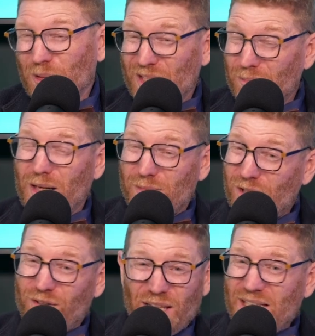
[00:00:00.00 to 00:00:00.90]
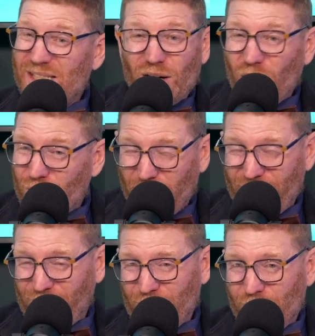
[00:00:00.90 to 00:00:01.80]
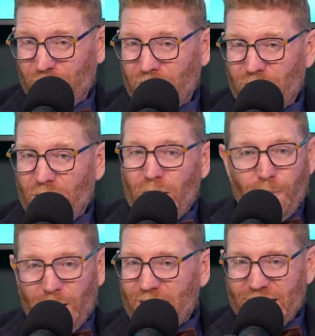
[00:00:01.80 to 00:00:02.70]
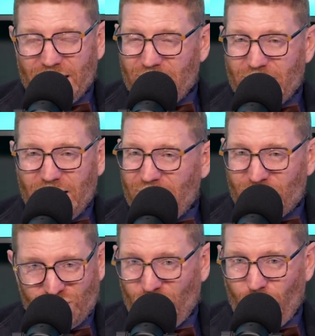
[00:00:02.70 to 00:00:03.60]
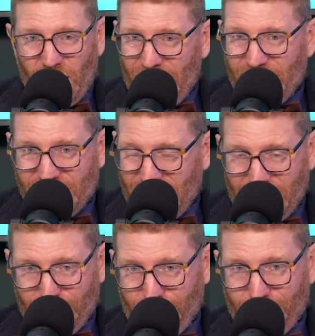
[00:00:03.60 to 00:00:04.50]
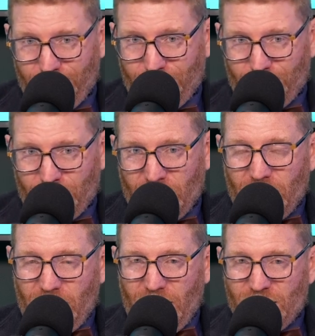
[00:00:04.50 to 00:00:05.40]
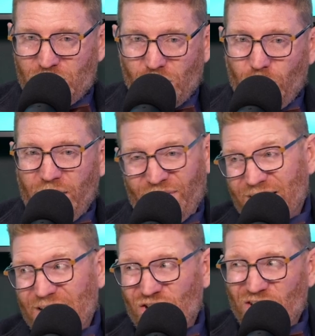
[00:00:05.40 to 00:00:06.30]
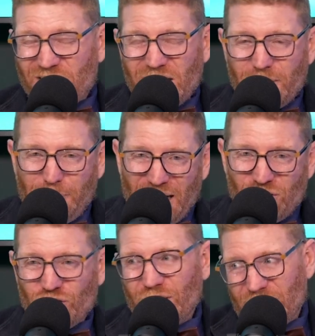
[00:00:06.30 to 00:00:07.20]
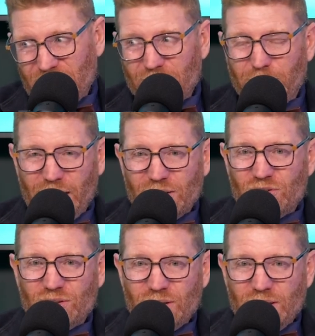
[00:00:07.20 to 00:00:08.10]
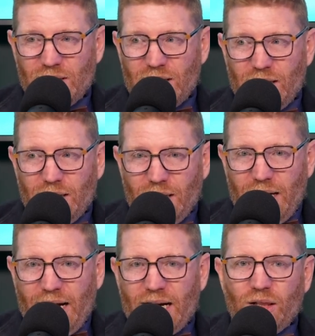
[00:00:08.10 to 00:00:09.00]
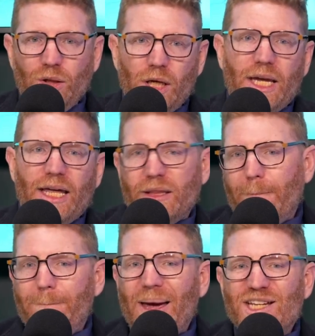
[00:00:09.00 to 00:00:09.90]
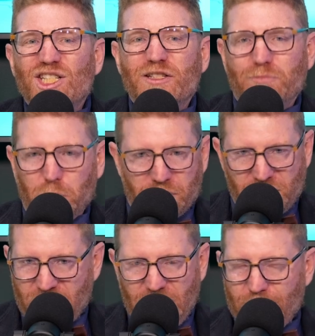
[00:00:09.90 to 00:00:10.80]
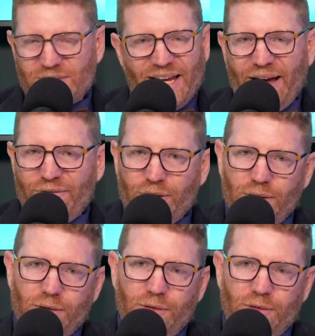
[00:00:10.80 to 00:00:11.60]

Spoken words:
And sometimes there are things that are great for you. But at the end of the day, there's no I in team. And so if I need you to take a bench, you're going to take a bench. And I look at the best sports teams ever